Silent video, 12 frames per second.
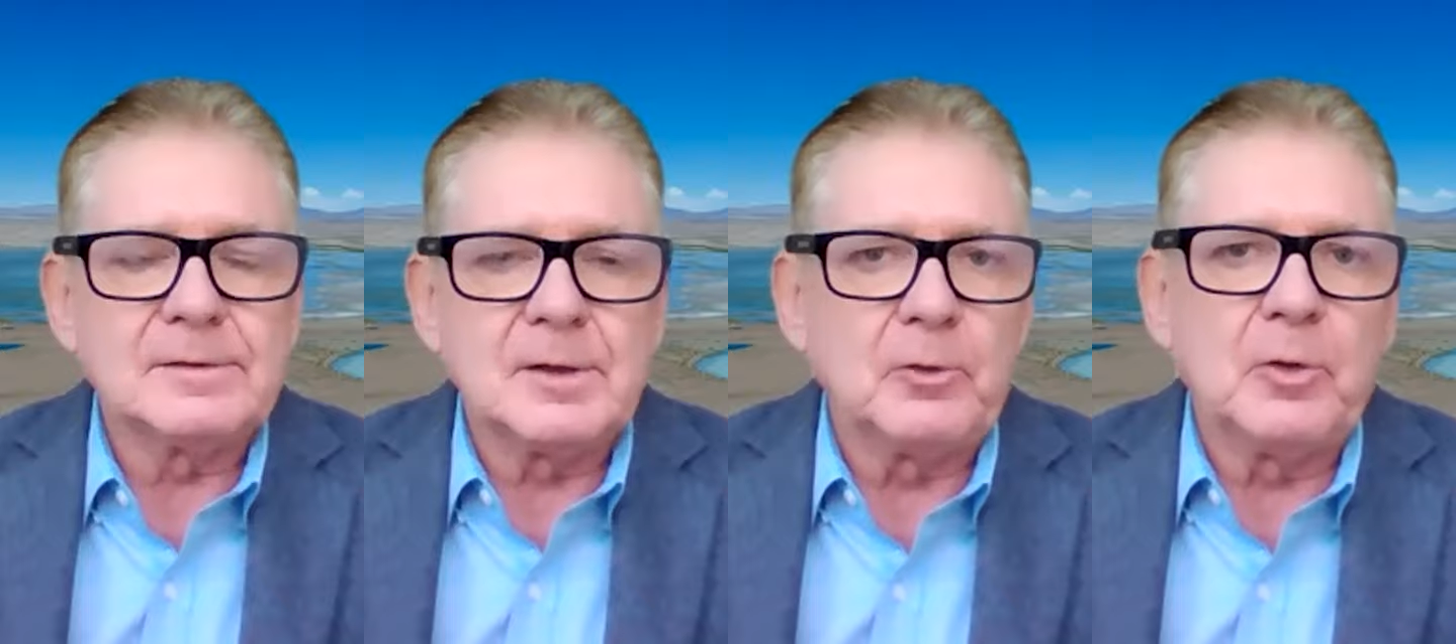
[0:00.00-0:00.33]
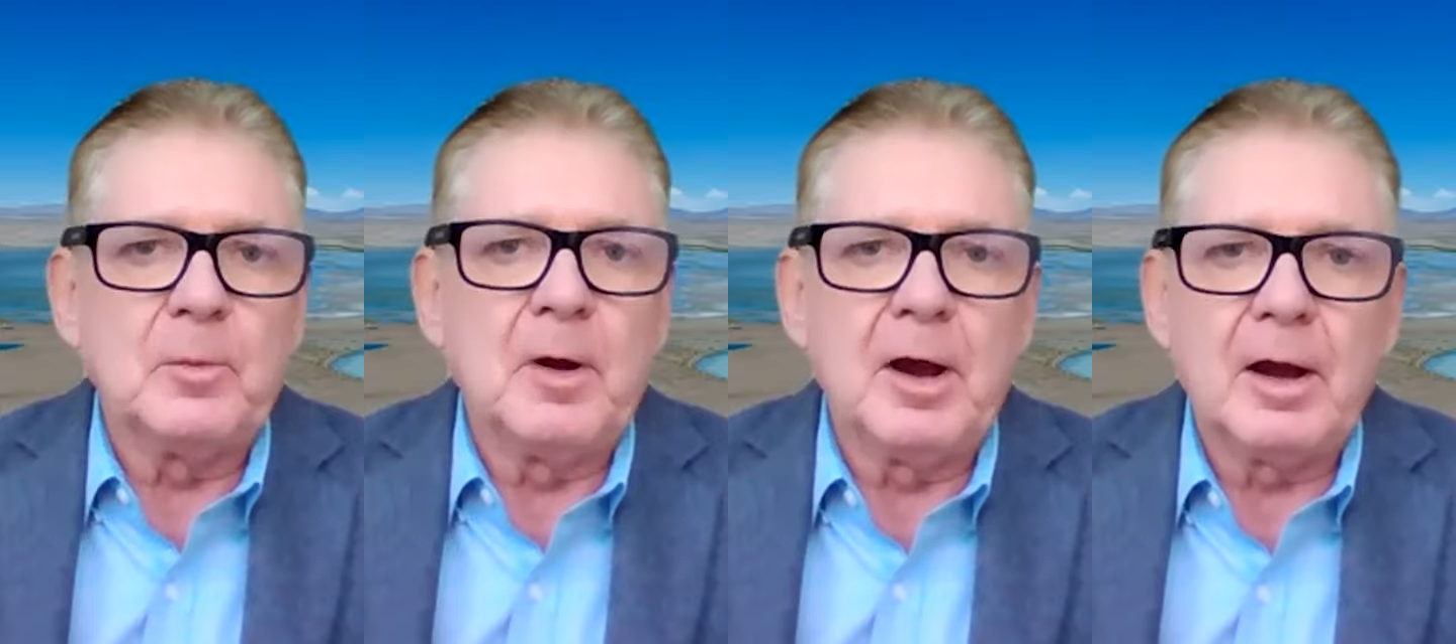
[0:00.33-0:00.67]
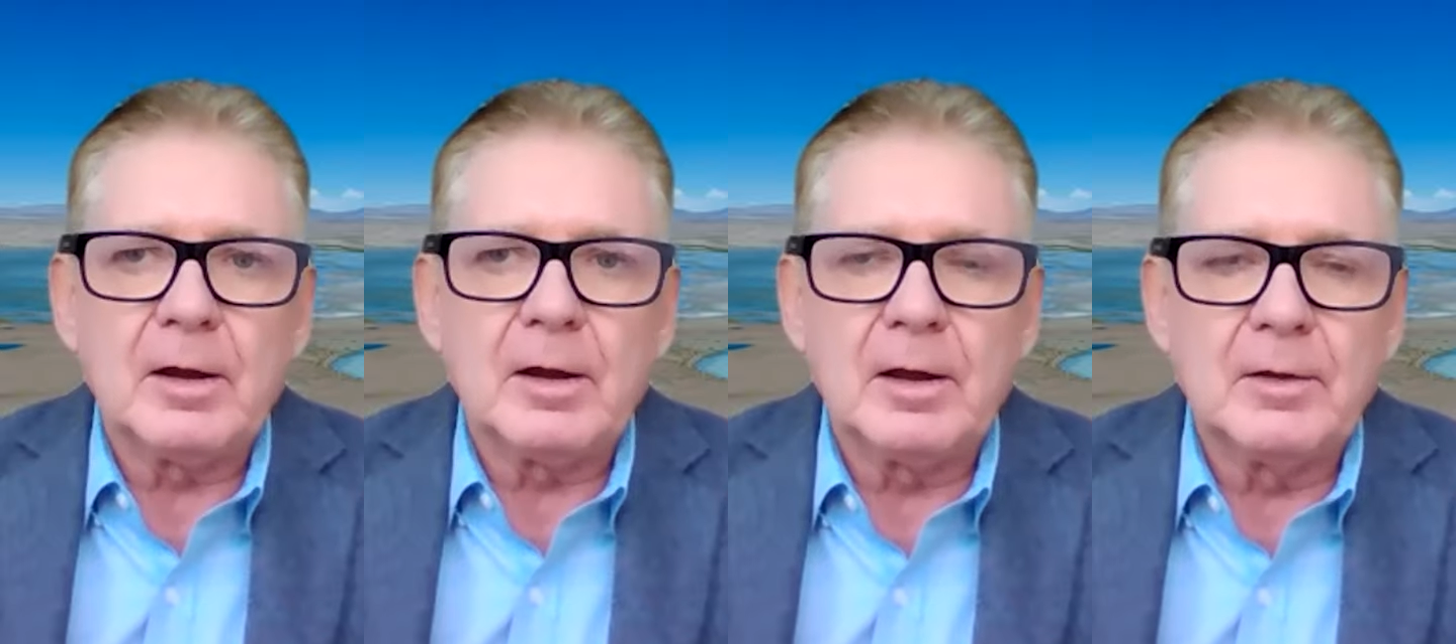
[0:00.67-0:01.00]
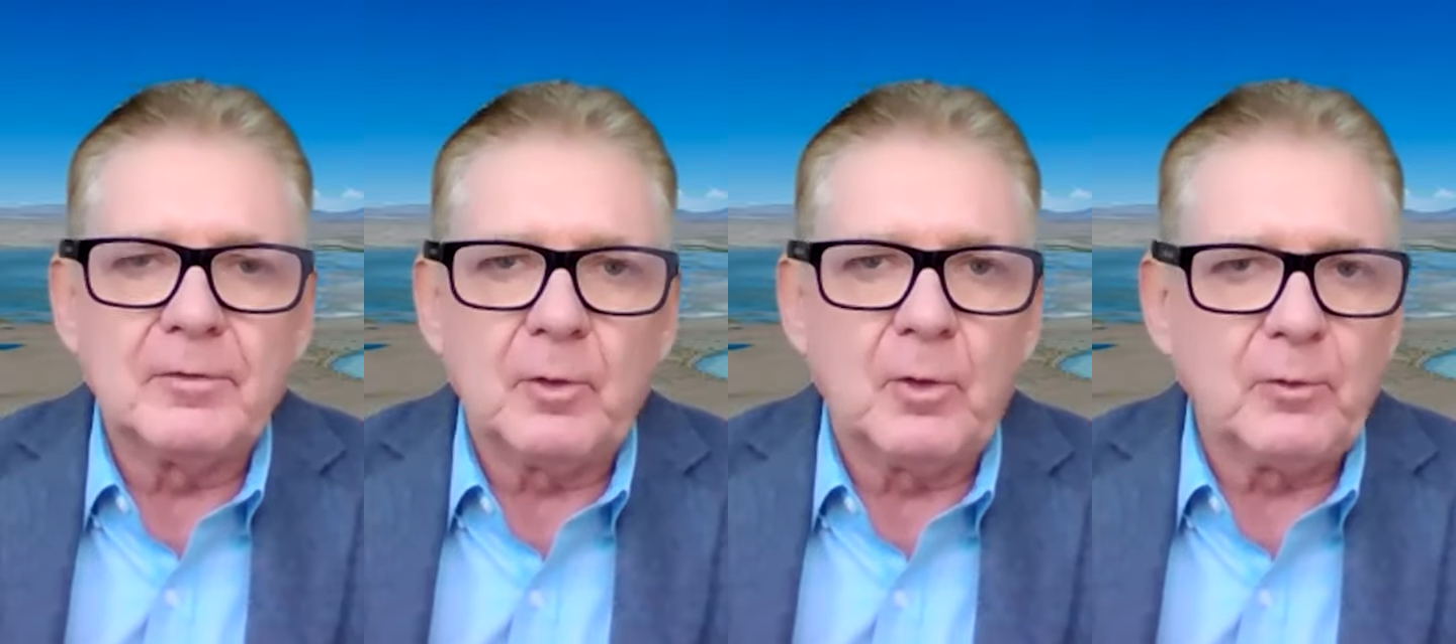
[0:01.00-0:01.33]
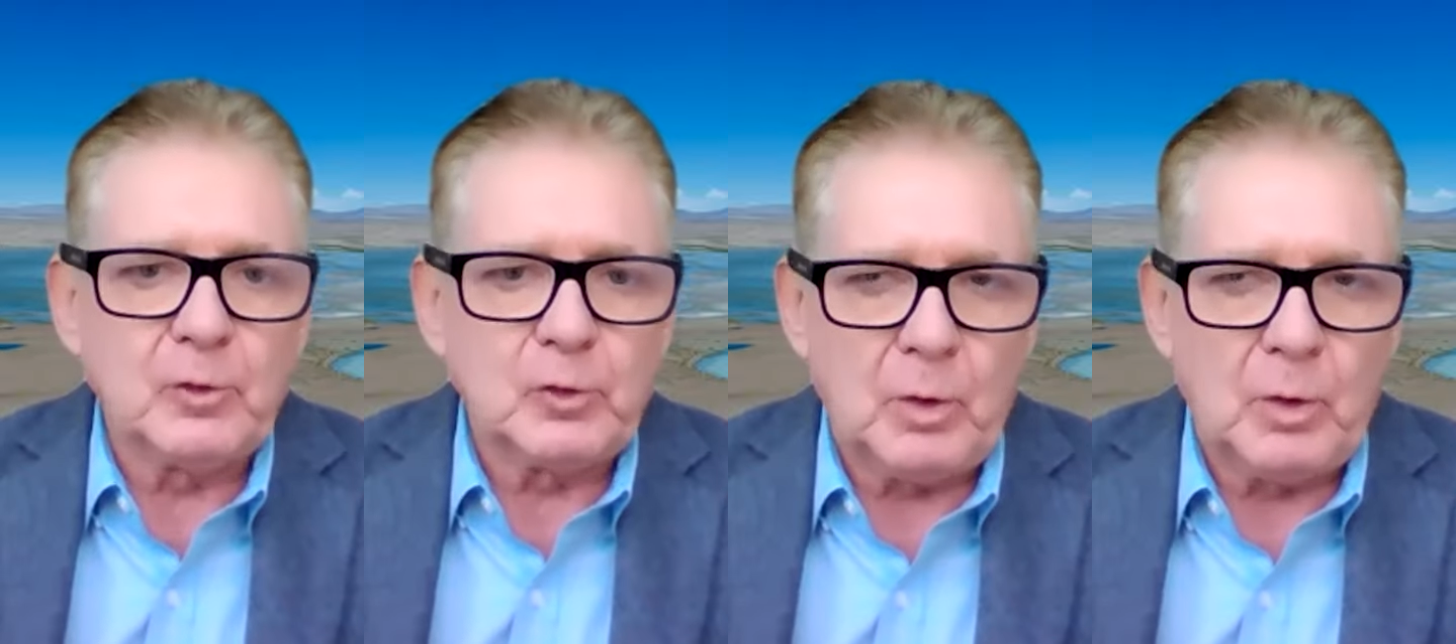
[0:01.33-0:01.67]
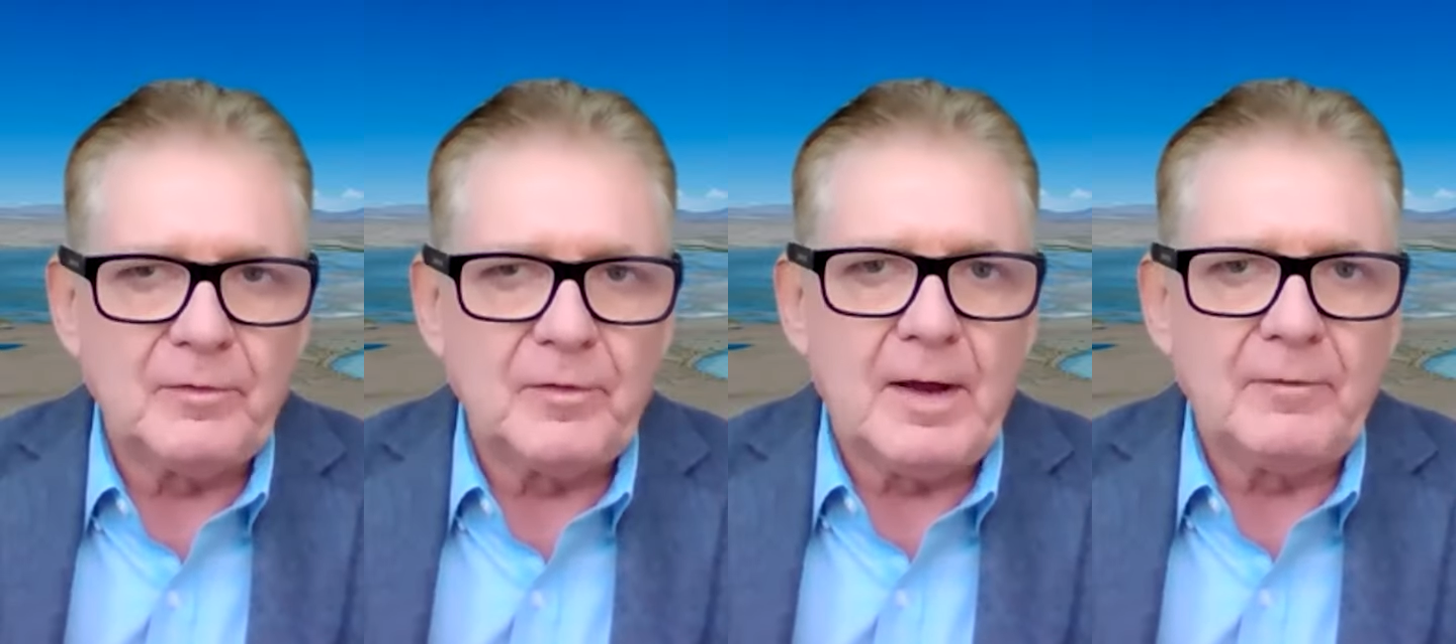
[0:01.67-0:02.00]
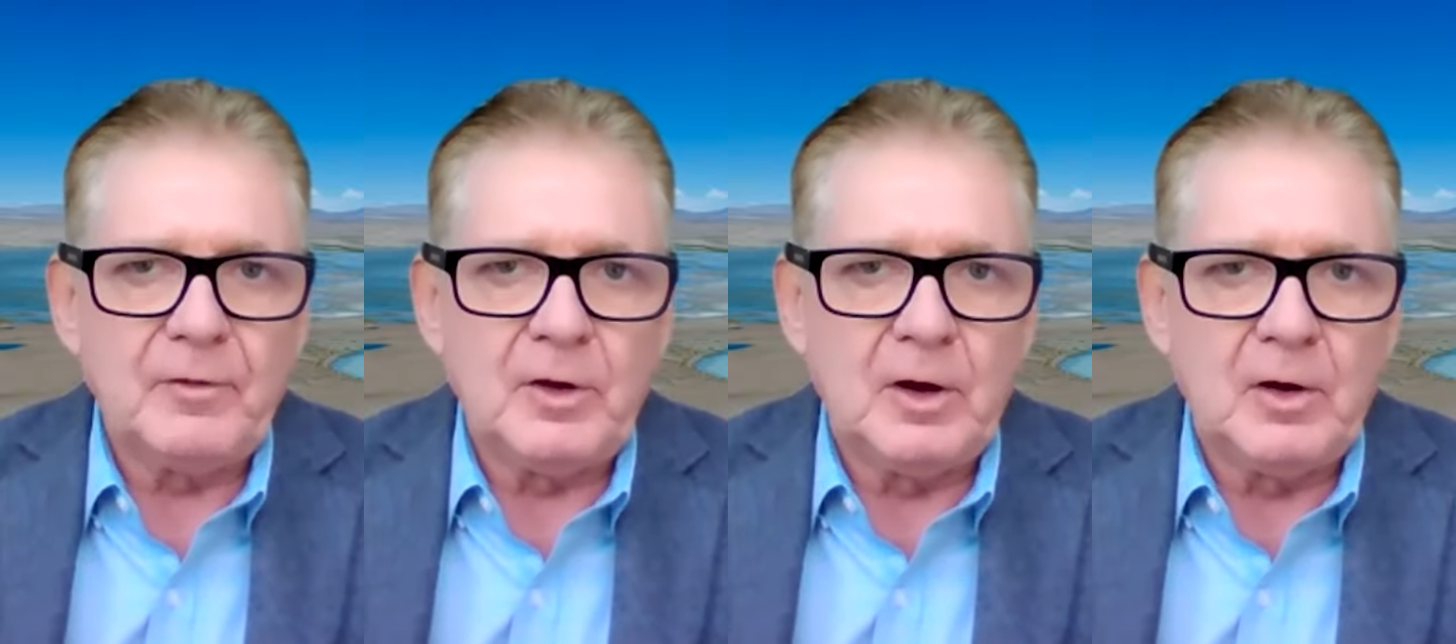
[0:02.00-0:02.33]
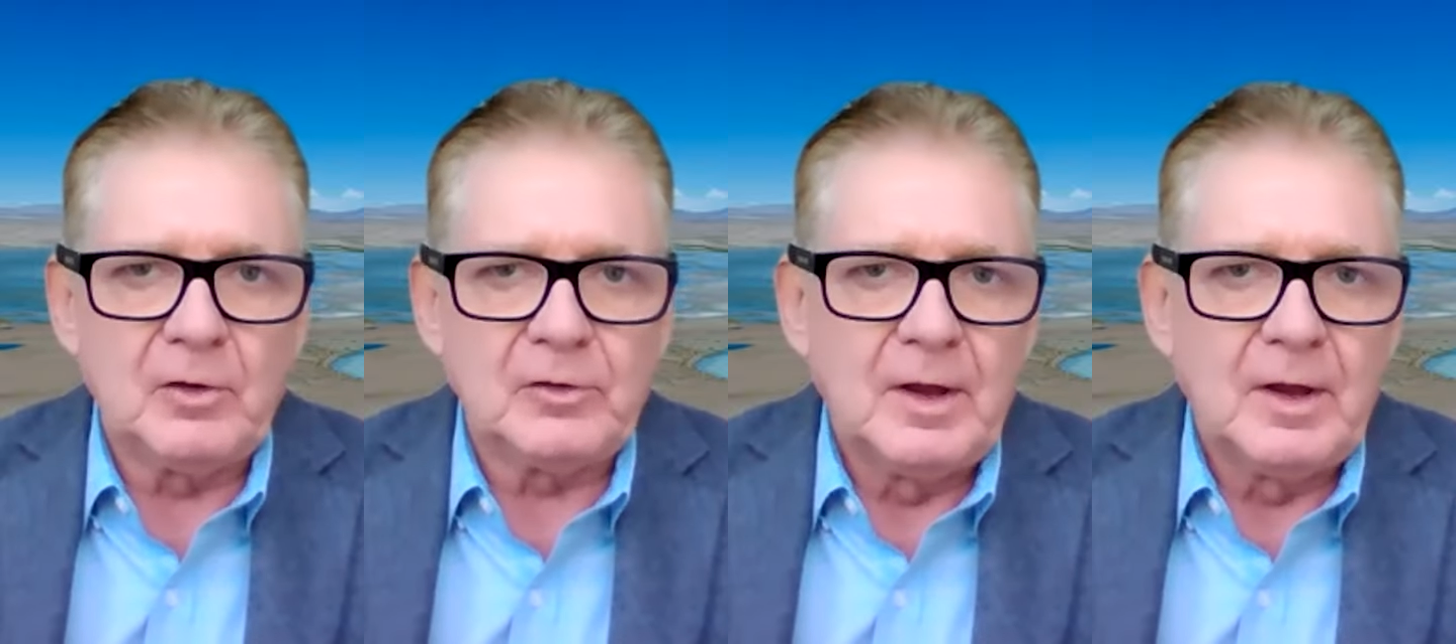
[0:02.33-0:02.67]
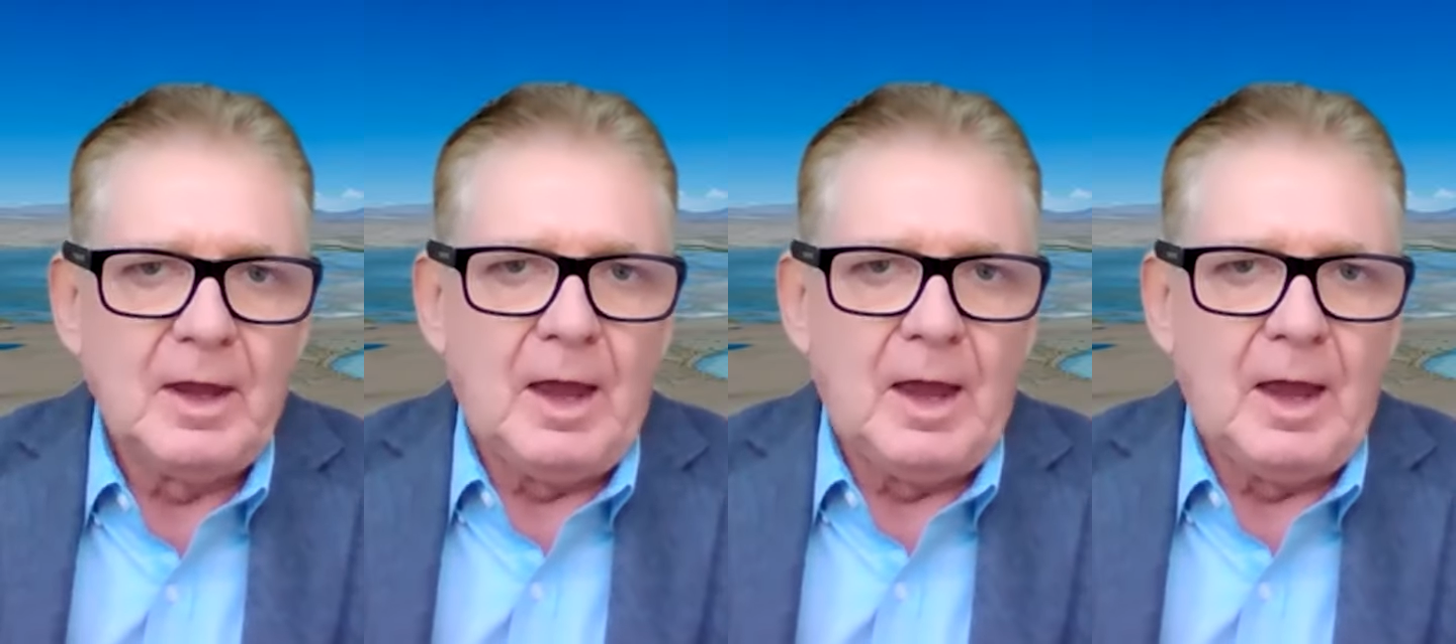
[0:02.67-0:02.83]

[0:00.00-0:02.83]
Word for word: South America for over 25 years,